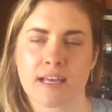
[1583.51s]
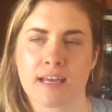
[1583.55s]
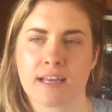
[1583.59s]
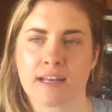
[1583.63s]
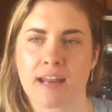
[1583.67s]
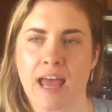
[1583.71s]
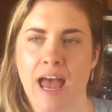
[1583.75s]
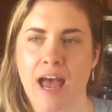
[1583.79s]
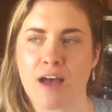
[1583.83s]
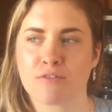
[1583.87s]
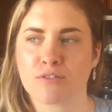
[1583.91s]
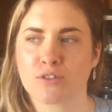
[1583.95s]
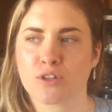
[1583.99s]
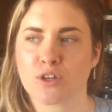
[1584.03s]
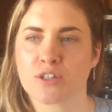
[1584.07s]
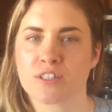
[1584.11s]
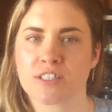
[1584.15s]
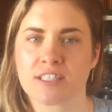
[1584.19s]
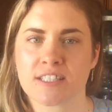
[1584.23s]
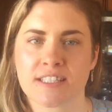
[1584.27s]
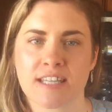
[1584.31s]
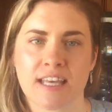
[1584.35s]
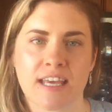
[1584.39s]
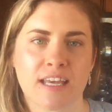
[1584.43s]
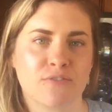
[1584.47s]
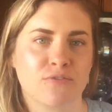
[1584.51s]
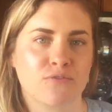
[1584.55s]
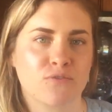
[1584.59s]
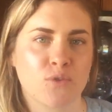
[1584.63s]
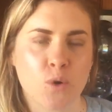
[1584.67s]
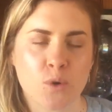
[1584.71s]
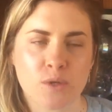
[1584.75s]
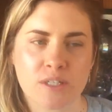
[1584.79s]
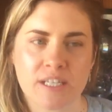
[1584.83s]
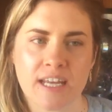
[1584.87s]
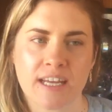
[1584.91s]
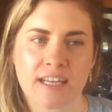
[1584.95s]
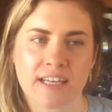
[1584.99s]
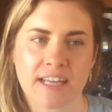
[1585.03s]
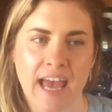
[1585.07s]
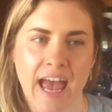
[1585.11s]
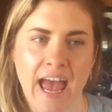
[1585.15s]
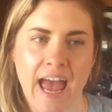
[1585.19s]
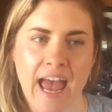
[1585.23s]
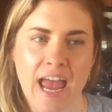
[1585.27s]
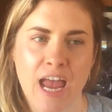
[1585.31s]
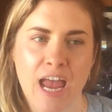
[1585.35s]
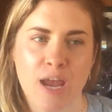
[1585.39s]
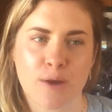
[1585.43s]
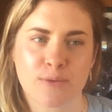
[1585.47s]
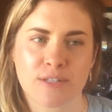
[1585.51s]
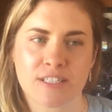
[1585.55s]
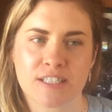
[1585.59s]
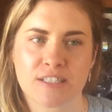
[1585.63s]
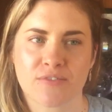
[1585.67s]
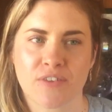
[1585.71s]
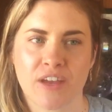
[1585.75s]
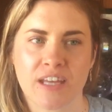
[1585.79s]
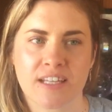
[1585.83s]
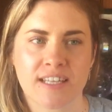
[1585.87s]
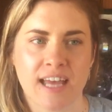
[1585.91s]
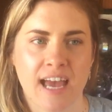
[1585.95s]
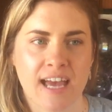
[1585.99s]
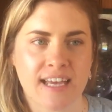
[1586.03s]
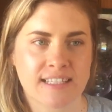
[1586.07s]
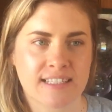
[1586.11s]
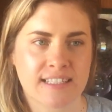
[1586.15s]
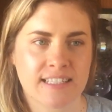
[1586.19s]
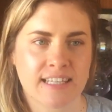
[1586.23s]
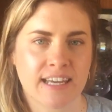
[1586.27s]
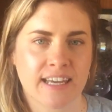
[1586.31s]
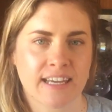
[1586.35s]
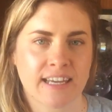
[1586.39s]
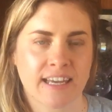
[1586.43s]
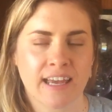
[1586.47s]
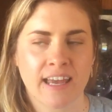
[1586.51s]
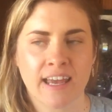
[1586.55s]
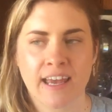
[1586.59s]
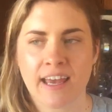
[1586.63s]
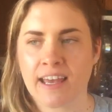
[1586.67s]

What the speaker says: and Avalon just hit 14k, which is fantastic.